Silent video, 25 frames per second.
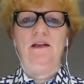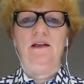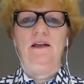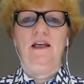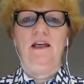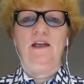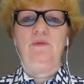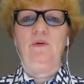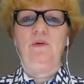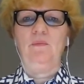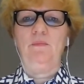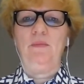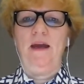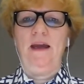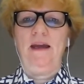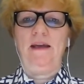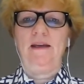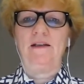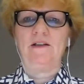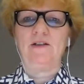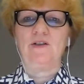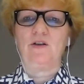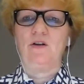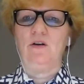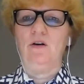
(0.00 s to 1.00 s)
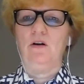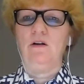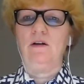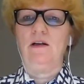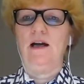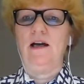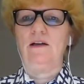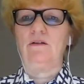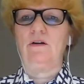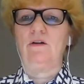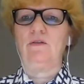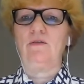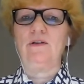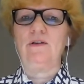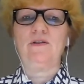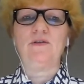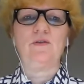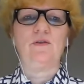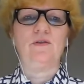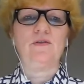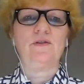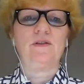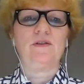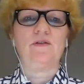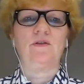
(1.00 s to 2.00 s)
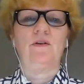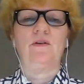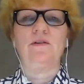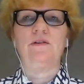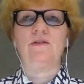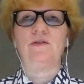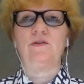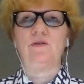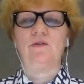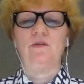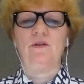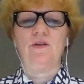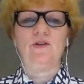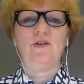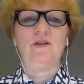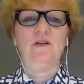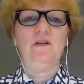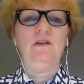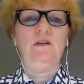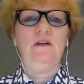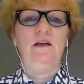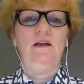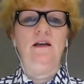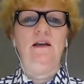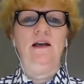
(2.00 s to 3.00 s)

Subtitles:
It will package all IHRA resources on distortion